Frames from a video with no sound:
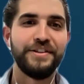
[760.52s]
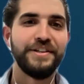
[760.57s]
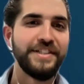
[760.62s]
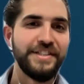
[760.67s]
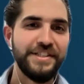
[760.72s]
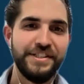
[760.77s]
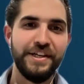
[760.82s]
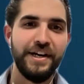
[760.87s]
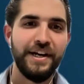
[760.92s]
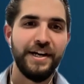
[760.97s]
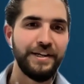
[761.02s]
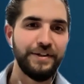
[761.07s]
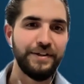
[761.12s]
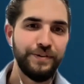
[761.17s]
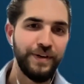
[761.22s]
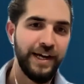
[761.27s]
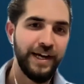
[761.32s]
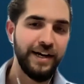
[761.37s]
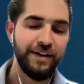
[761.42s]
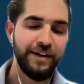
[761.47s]
than design it
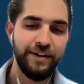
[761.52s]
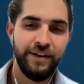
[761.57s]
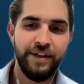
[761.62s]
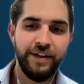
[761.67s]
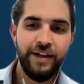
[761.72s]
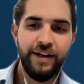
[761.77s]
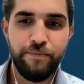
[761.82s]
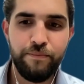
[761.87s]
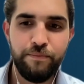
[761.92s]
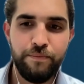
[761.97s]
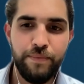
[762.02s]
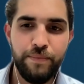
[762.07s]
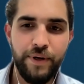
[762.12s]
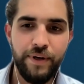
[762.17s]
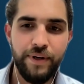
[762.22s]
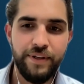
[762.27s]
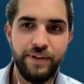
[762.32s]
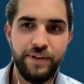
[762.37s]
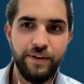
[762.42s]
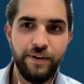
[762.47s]
all out. But
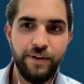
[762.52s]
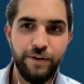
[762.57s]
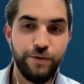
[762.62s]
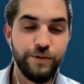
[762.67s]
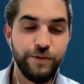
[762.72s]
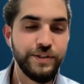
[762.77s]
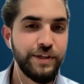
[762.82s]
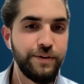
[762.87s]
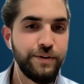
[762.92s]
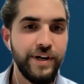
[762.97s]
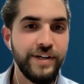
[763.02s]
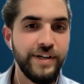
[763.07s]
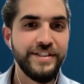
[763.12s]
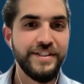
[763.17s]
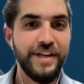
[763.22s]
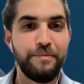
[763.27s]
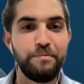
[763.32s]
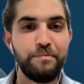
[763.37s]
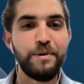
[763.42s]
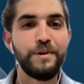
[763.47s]
of course there are
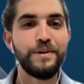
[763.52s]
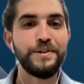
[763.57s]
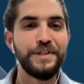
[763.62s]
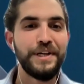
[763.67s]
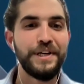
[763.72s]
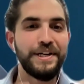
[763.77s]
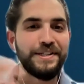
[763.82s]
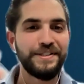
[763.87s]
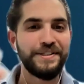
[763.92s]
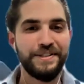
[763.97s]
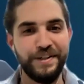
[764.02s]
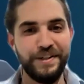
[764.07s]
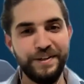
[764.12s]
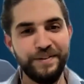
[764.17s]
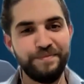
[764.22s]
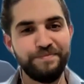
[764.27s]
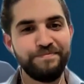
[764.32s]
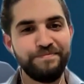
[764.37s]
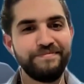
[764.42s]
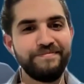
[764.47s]
some projects,
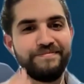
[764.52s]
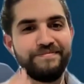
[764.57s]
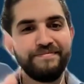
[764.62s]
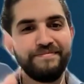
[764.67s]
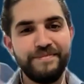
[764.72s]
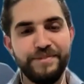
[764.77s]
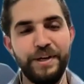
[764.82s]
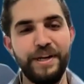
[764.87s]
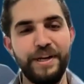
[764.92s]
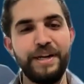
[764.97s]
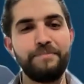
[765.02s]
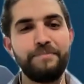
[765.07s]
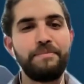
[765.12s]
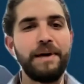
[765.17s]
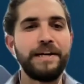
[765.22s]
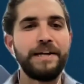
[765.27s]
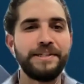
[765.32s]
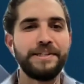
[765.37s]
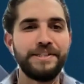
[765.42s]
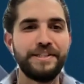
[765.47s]
certainly in
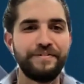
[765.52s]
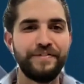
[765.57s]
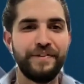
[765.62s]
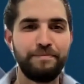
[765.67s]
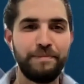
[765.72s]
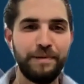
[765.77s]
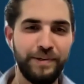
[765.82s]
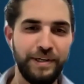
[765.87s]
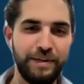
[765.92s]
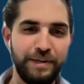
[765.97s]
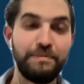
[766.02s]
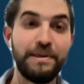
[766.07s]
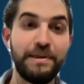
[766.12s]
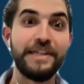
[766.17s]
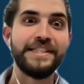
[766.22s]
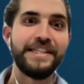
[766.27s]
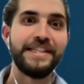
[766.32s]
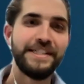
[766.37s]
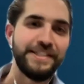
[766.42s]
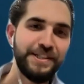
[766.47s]
Pages, if you're building
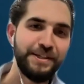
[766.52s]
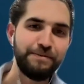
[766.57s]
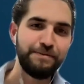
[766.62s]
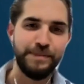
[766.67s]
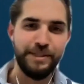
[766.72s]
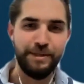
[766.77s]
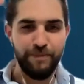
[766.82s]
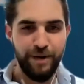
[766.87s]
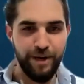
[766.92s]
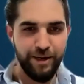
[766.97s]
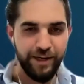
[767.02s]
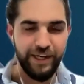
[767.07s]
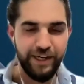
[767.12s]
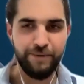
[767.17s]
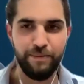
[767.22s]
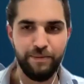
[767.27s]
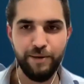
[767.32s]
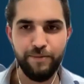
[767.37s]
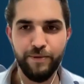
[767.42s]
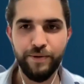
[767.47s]
big systems, it might need
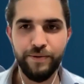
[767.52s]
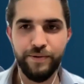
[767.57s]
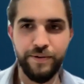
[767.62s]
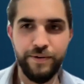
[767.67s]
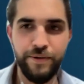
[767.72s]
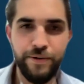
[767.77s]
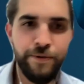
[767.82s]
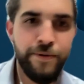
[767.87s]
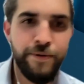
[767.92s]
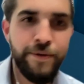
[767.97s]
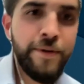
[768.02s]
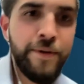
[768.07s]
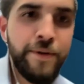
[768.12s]
a bit more thought.